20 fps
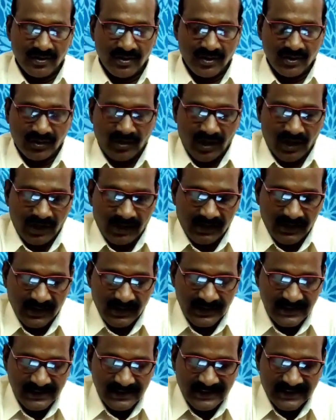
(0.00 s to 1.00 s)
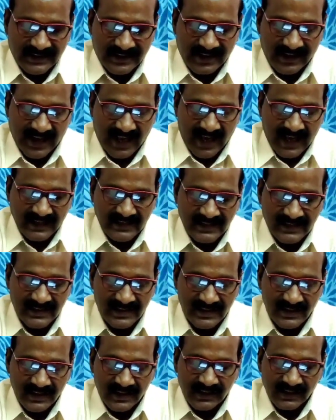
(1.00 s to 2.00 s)
you can't scratch
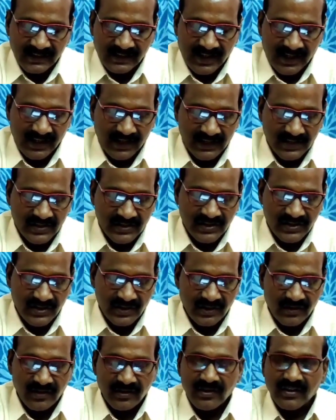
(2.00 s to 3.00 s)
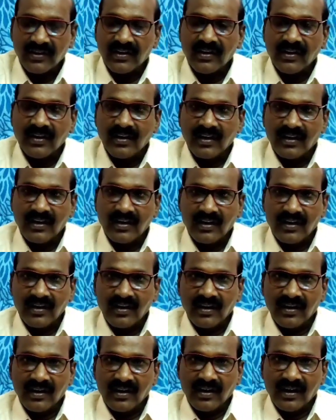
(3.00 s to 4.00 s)
the itch.
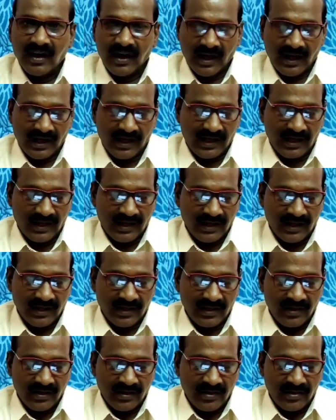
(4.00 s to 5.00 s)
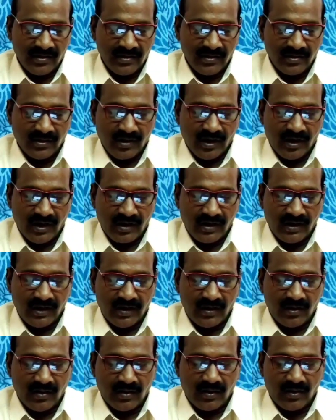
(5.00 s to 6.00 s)
And you can't
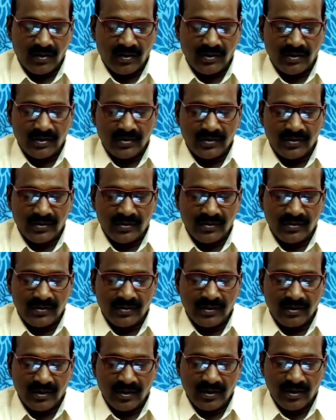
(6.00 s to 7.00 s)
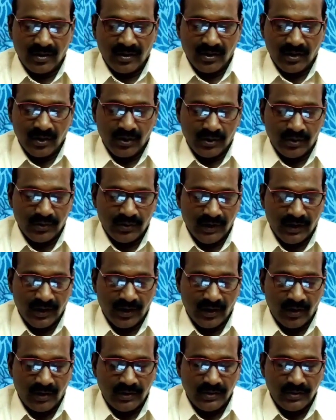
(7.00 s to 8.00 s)
allow
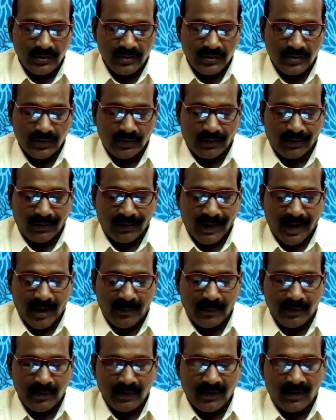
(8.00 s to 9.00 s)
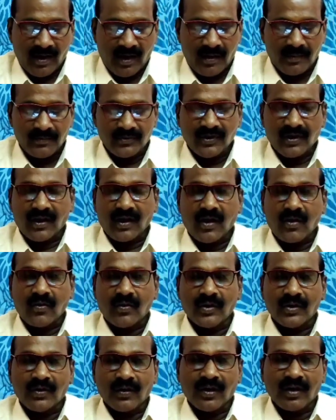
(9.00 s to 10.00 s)
you to wrap your arms around
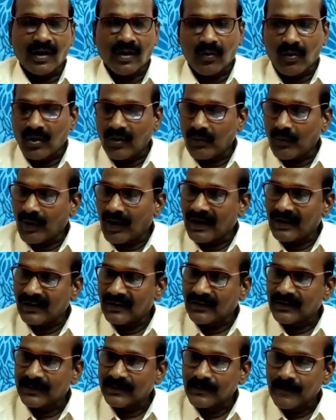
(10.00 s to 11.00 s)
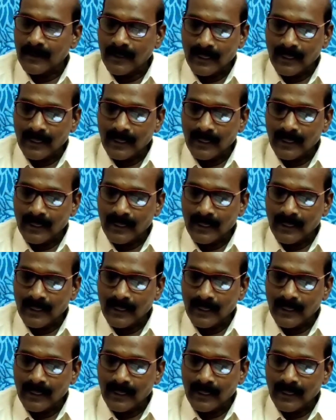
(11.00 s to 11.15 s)
your loved ones.